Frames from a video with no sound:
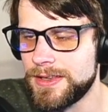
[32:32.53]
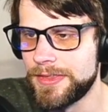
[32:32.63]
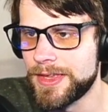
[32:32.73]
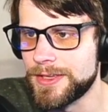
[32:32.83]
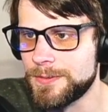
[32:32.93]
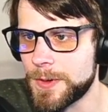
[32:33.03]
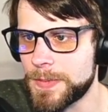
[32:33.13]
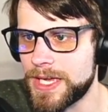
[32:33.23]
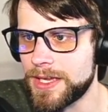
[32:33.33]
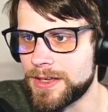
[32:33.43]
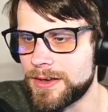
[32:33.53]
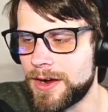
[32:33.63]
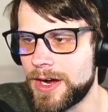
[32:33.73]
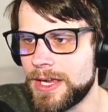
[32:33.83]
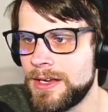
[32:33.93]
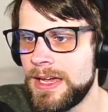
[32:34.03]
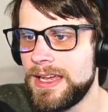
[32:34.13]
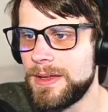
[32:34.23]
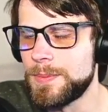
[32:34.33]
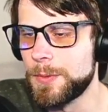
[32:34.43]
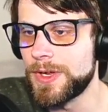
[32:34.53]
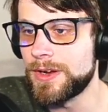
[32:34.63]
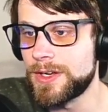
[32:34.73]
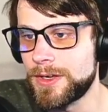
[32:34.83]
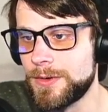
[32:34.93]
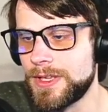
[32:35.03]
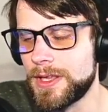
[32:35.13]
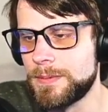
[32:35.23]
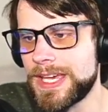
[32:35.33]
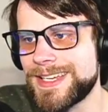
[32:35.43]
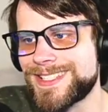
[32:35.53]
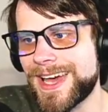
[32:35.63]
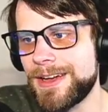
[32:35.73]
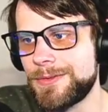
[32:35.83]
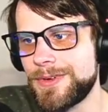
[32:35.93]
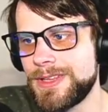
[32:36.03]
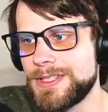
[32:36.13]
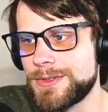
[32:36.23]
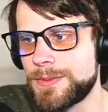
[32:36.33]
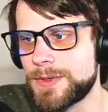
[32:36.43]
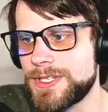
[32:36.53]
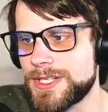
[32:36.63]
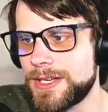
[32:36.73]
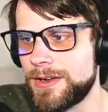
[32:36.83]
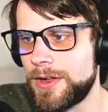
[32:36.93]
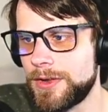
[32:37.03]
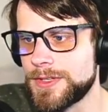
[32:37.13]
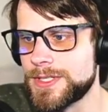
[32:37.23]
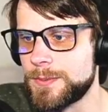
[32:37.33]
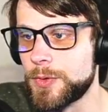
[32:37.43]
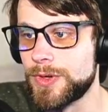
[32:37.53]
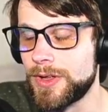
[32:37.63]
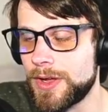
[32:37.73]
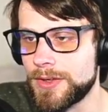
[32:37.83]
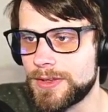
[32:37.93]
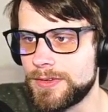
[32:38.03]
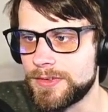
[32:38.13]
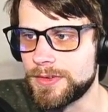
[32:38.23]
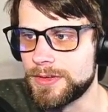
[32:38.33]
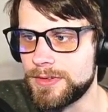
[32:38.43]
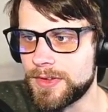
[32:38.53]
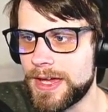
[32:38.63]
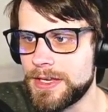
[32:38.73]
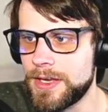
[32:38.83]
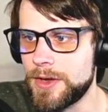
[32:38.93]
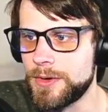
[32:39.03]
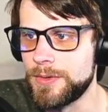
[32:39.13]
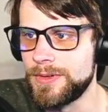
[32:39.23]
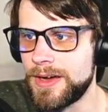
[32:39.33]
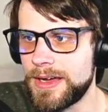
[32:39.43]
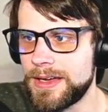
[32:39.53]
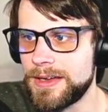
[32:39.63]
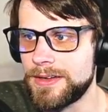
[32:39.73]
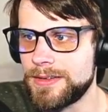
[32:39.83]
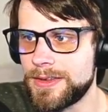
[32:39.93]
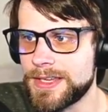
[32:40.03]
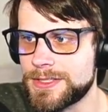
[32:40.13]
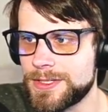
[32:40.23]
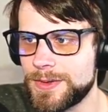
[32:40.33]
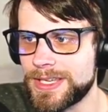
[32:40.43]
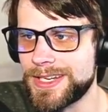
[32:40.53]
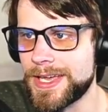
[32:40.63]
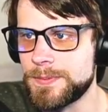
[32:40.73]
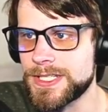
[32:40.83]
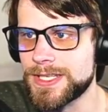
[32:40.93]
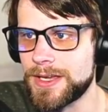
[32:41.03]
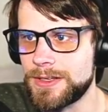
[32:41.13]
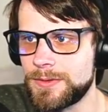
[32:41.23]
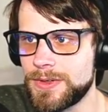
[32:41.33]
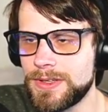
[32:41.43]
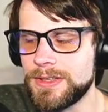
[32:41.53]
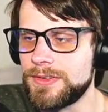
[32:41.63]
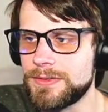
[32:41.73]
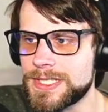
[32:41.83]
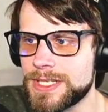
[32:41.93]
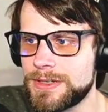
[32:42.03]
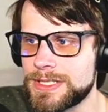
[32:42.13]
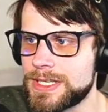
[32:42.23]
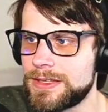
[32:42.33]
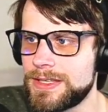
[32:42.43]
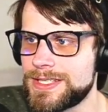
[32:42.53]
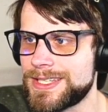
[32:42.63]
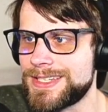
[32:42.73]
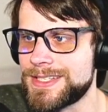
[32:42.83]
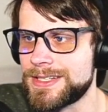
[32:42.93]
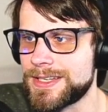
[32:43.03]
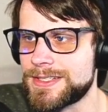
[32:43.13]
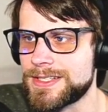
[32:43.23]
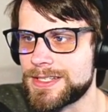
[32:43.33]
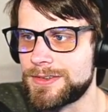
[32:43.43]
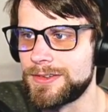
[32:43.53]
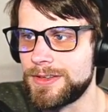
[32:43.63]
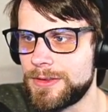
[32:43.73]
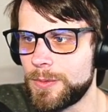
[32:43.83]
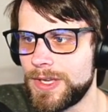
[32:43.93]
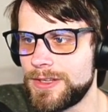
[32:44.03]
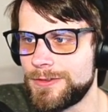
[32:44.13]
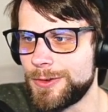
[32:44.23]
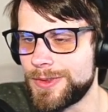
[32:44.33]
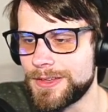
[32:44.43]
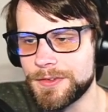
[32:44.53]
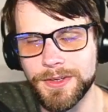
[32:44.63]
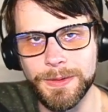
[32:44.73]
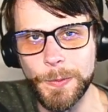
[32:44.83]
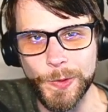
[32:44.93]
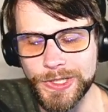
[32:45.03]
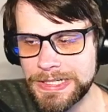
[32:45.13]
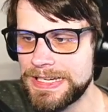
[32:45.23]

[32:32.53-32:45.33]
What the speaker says: Thank you, my man. All right, but we are gonna go heal up. Guys, I really do appreciate all the support on this series. I know like doing an episodic release of a series like this isn't necessarily the way to do things anymore.